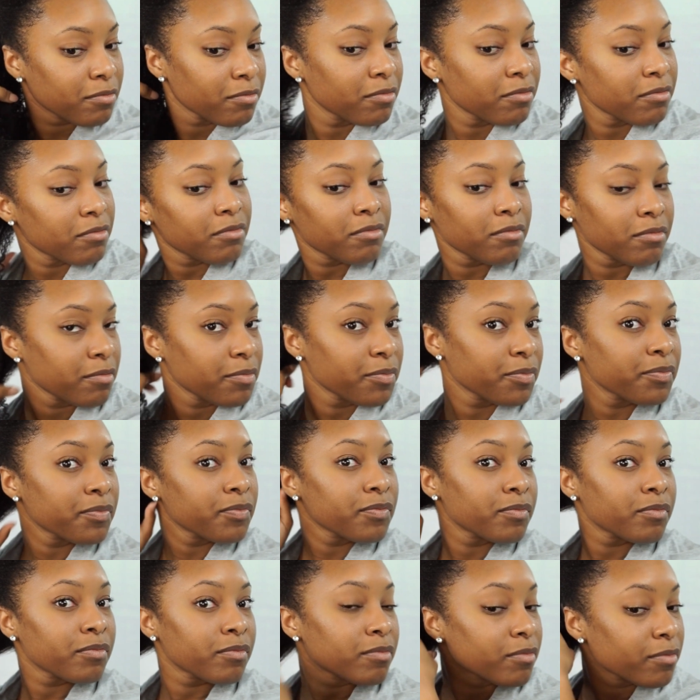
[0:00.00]
So I'll go
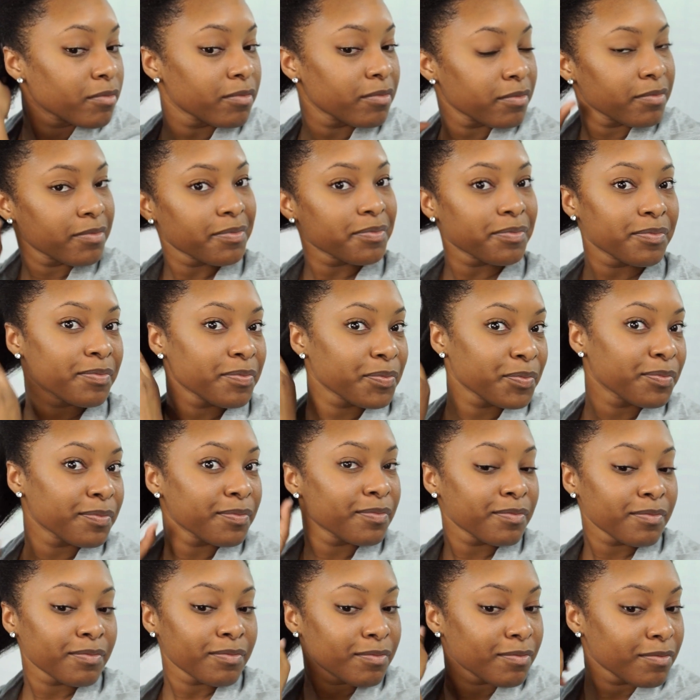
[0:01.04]
ahead and apply some more of the
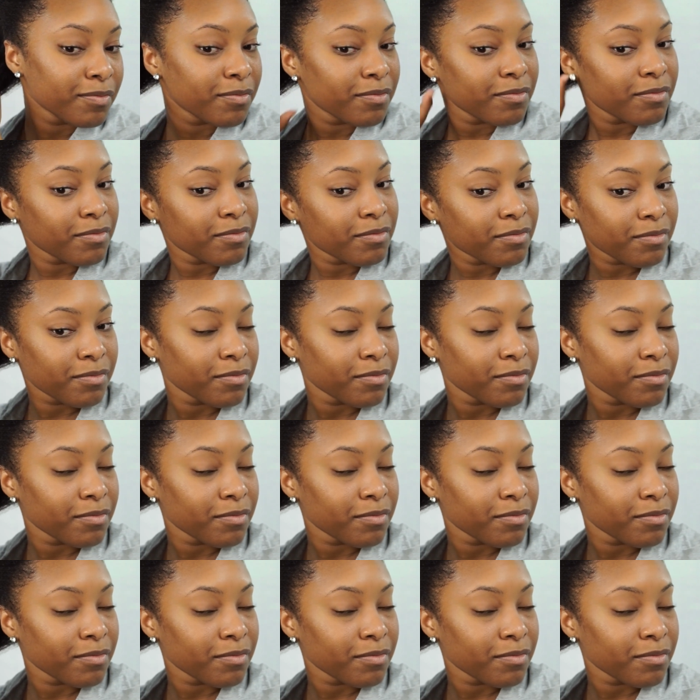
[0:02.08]
leave-in because